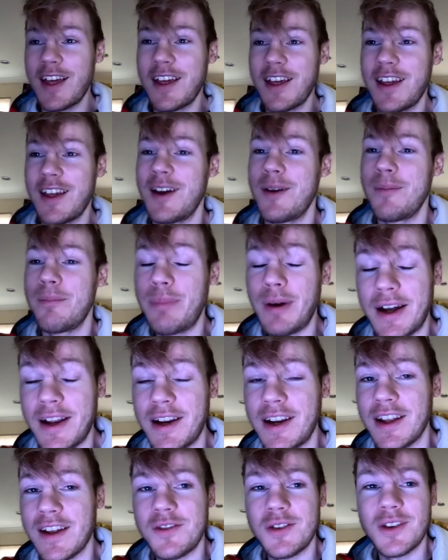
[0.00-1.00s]
But
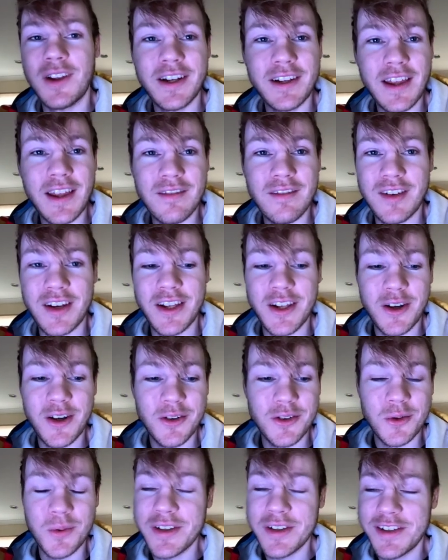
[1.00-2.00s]
if you liked that video, you
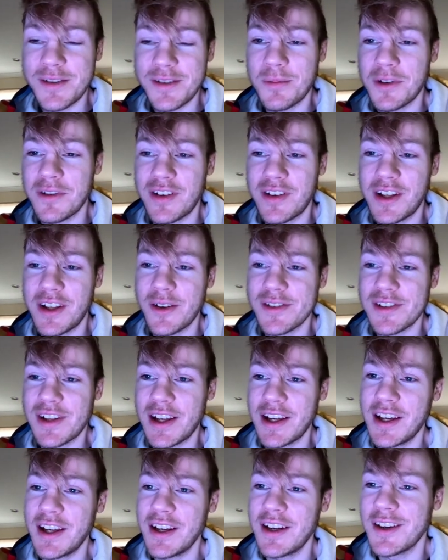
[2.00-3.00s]
want to see more videos like
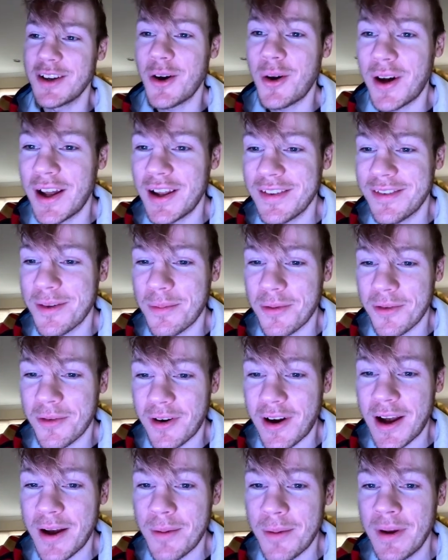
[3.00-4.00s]
it, go ahead,
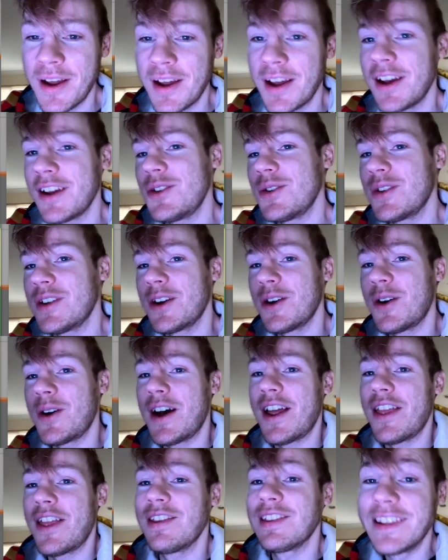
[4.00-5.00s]
subscribe. You can go
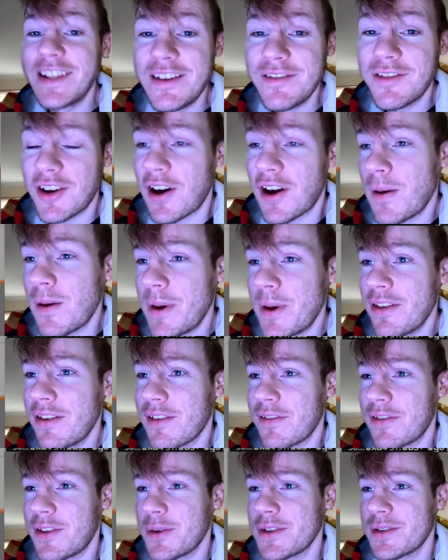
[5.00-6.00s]
ahead, leave comments if
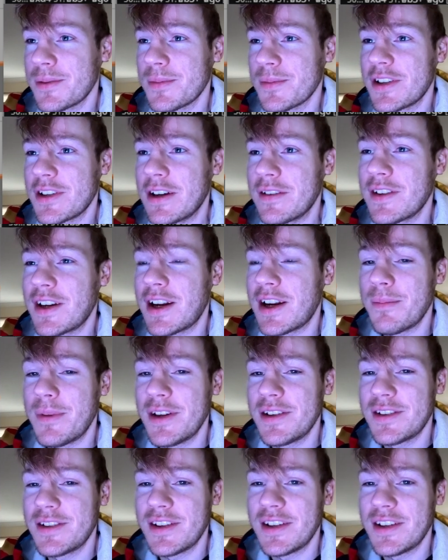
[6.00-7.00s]
there was some stuff that I
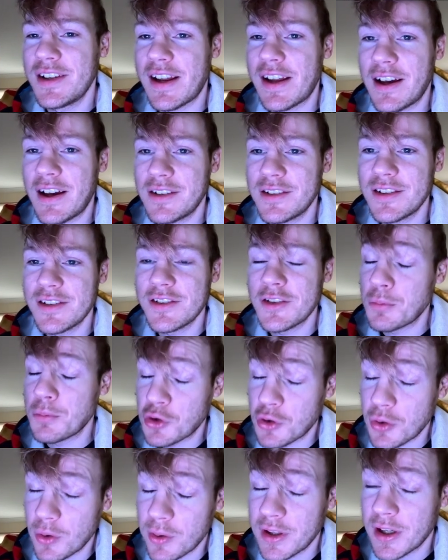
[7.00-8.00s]
missed in the analysis. I'm
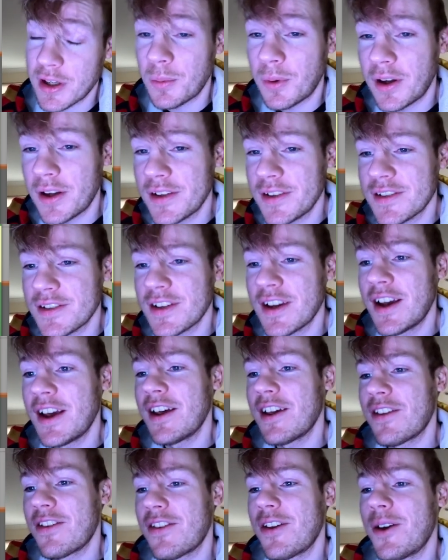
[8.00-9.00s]
sure there was.
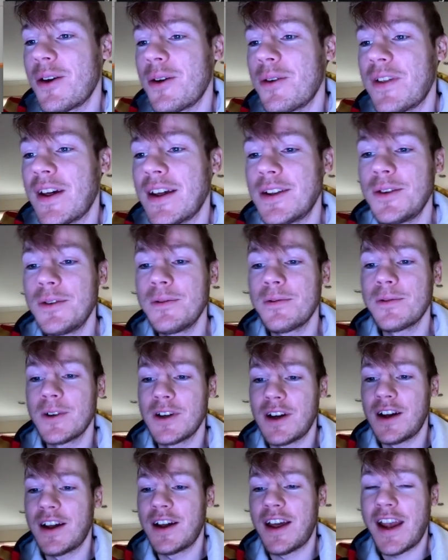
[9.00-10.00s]
So thank you
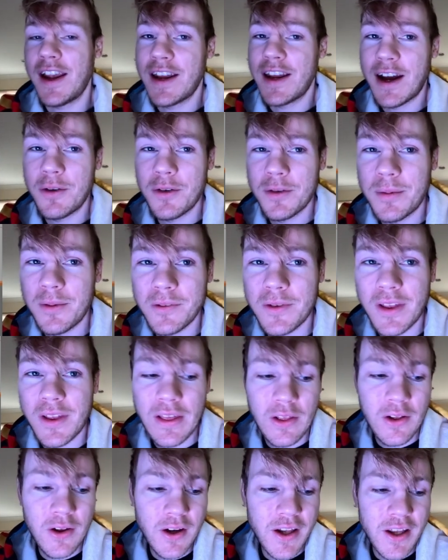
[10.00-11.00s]
for hanging out with me for this
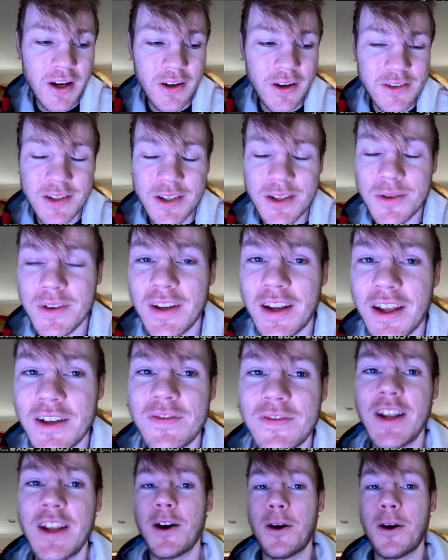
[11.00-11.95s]
long, and I'll see you in the next video.